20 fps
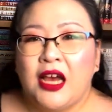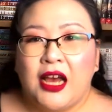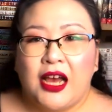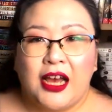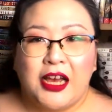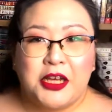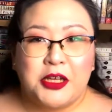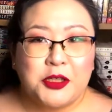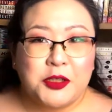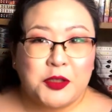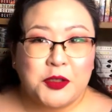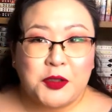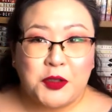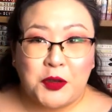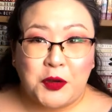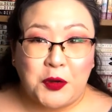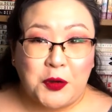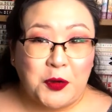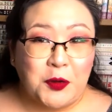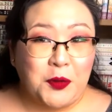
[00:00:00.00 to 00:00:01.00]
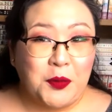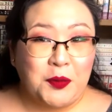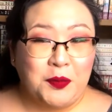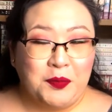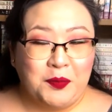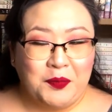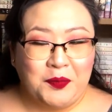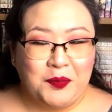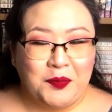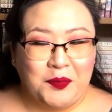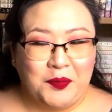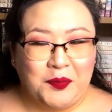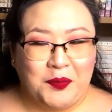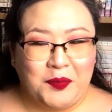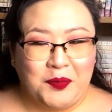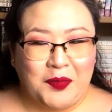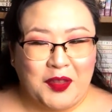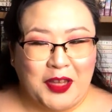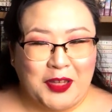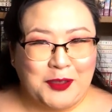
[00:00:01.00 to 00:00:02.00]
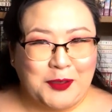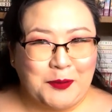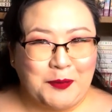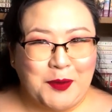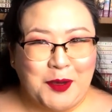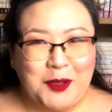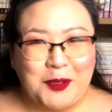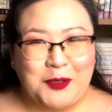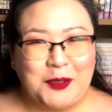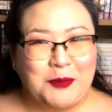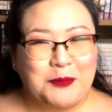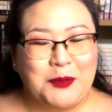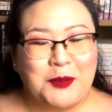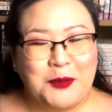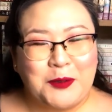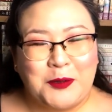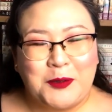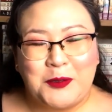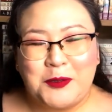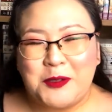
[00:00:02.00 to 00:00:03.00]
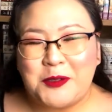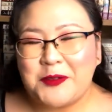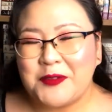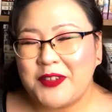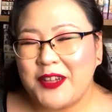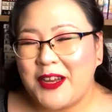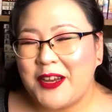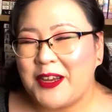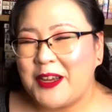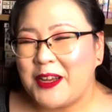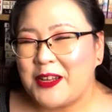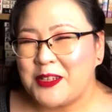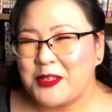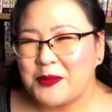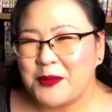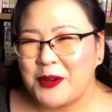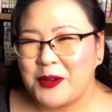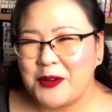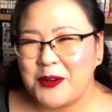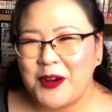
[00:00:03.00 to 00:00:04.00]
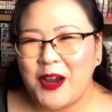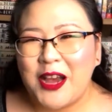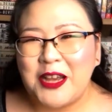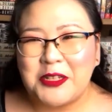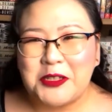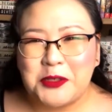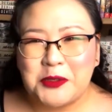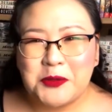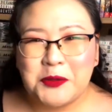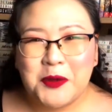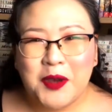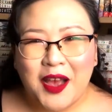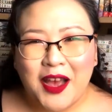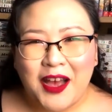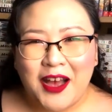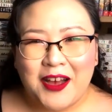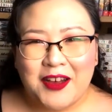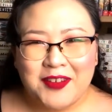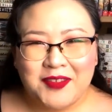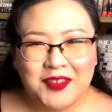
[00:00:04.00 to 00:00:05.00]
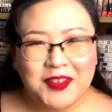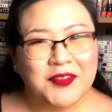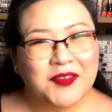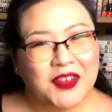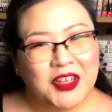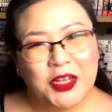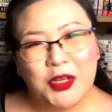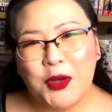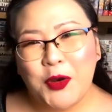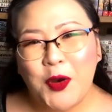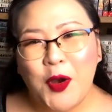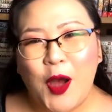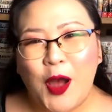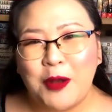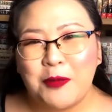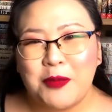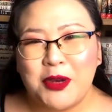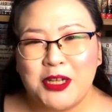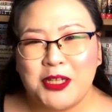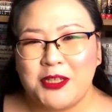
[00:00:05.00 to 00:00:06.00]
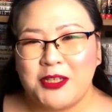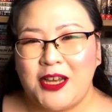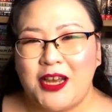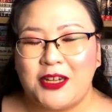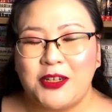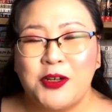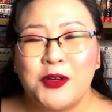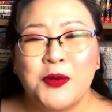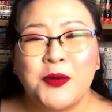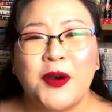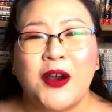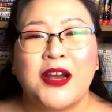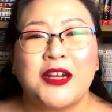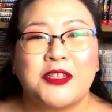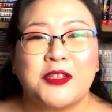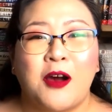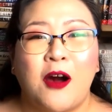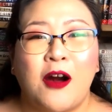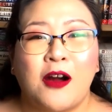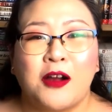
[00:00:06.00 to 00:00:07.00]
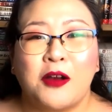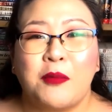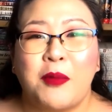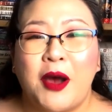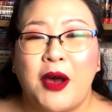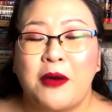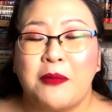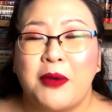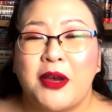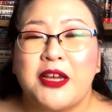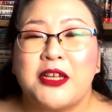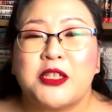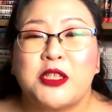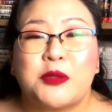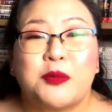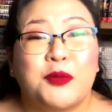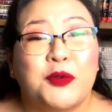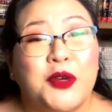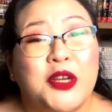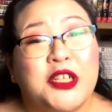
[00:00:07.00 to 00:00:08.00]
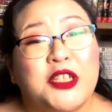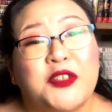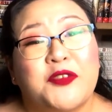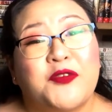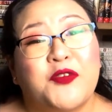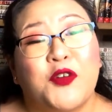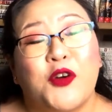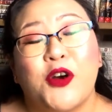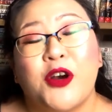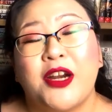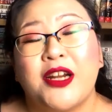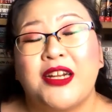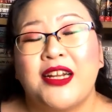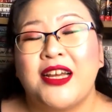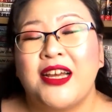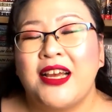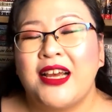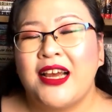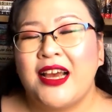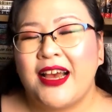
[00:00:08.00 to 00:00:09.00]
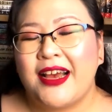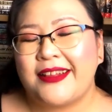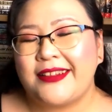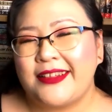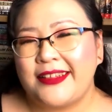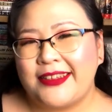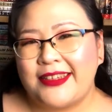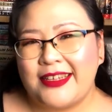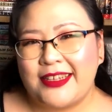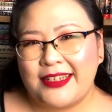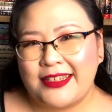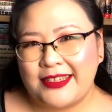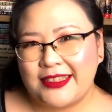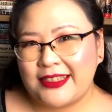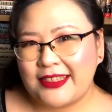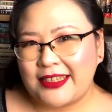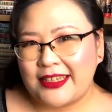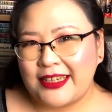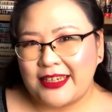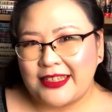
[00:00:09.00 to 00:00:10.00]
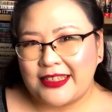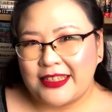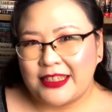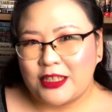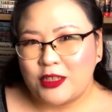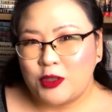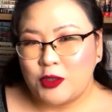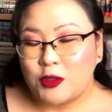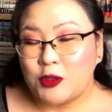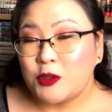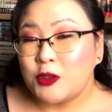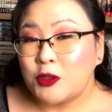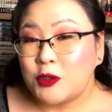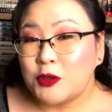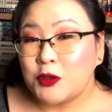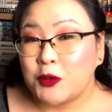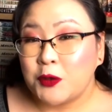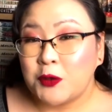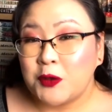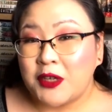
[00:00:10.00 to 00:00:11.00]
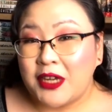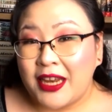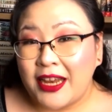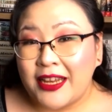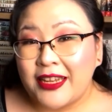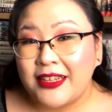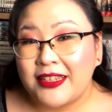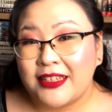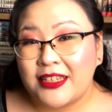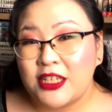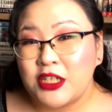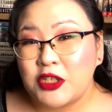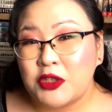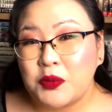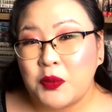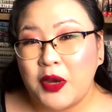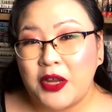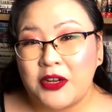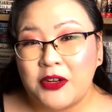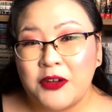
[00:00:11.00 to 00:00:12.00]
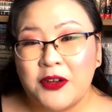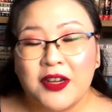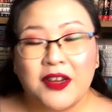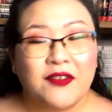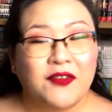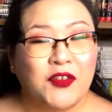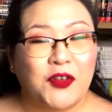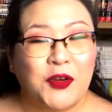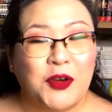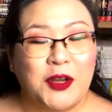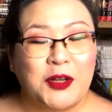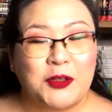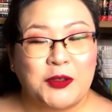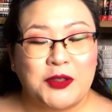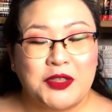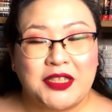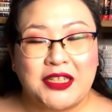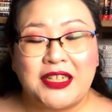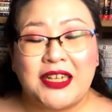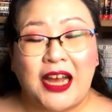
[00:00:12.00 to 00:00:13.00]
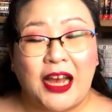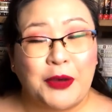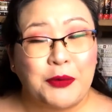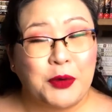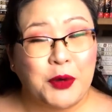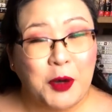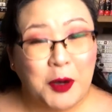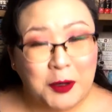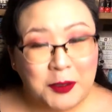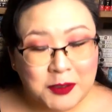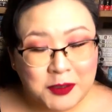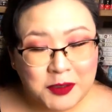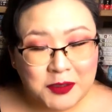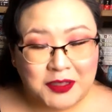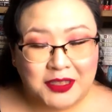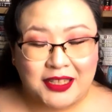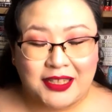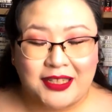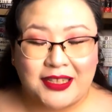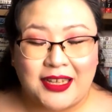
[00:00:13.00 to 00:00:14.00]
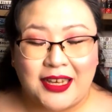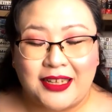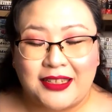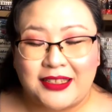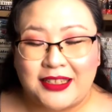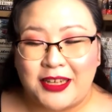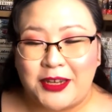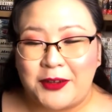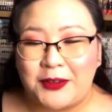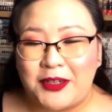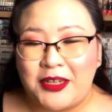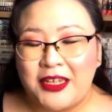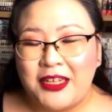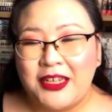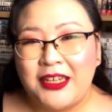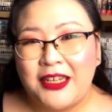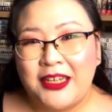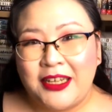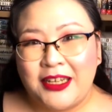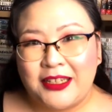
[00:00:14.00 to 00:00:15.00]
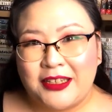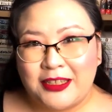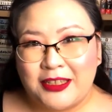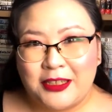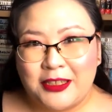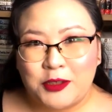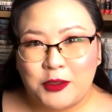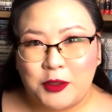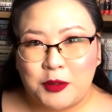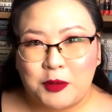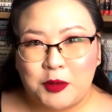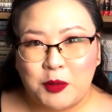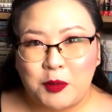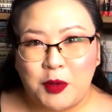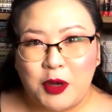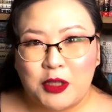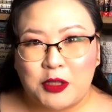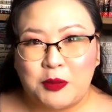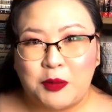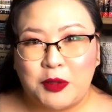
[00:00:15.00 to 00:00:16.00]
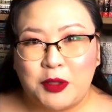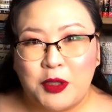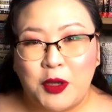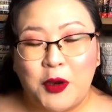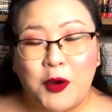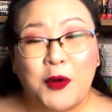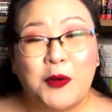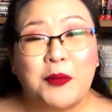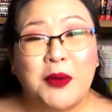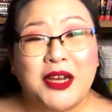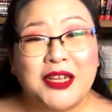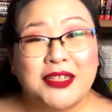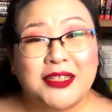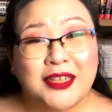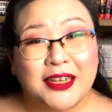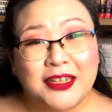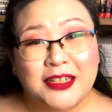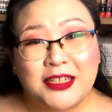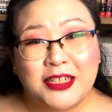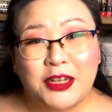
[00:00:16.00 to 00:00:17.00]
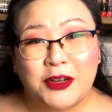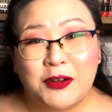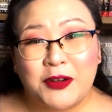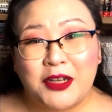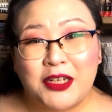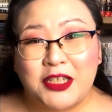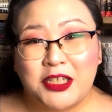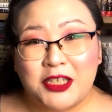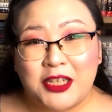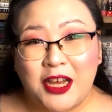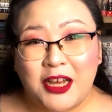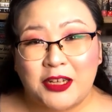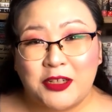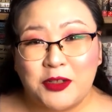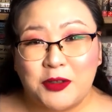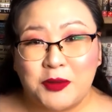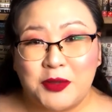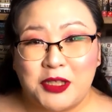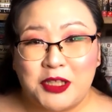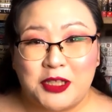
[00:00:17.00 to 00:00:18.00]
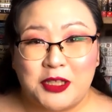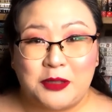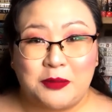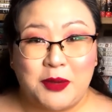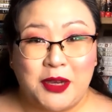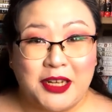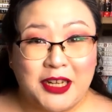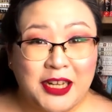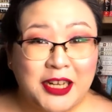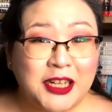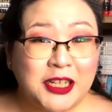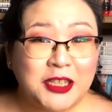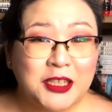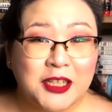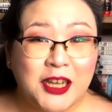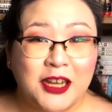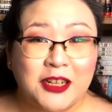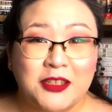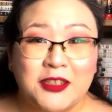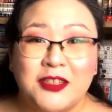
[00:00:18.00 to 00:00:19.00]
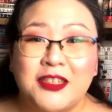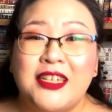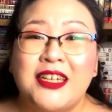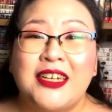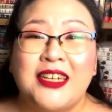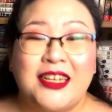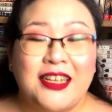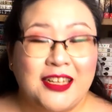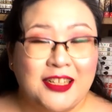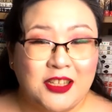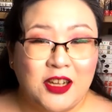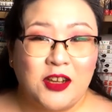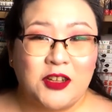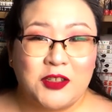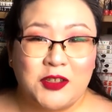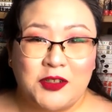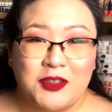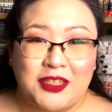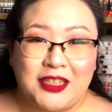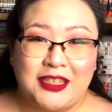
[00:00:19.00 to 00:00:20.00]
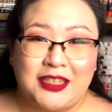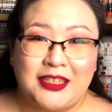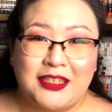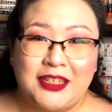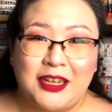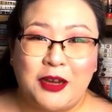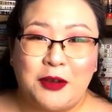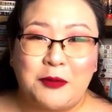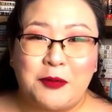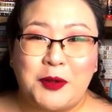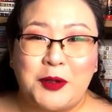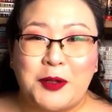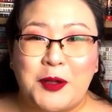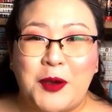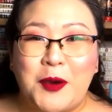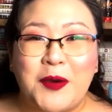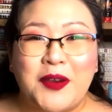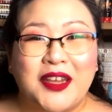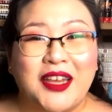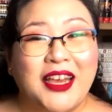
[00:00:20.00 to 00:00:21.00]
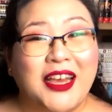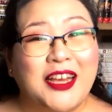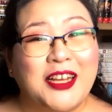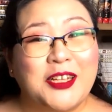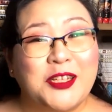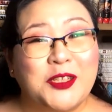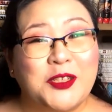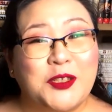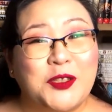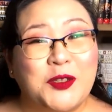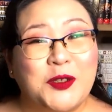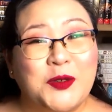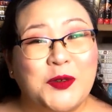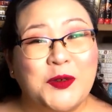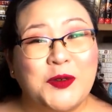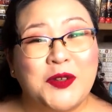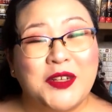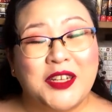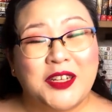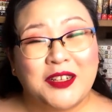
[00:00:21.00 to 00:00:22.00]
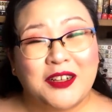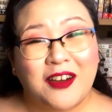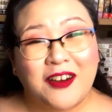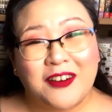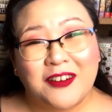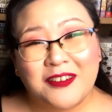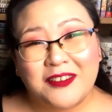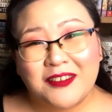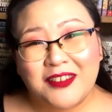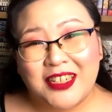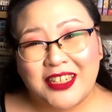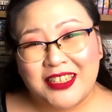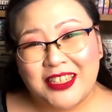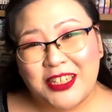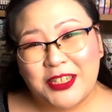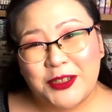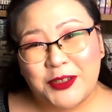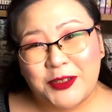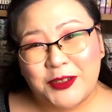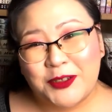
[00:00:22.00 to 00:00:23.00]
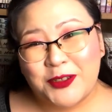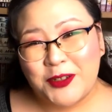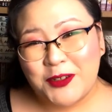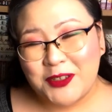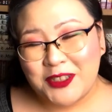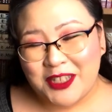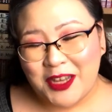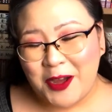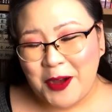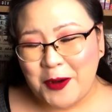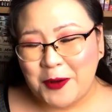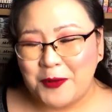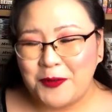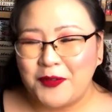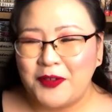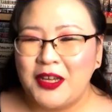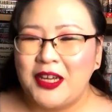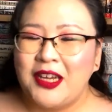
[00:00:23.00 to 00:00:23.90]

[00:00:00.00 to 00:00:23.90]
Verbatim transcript: And so that's my Clip Crows Fly Again sweater. I do have a video on my channel where I talk about my inspiration for it and the things that I did to create this sweater if you're interested. I will also link that down in the description box below. My secondary channel, which is my knitting channel, is also listed down below in case you are a knitter yourself.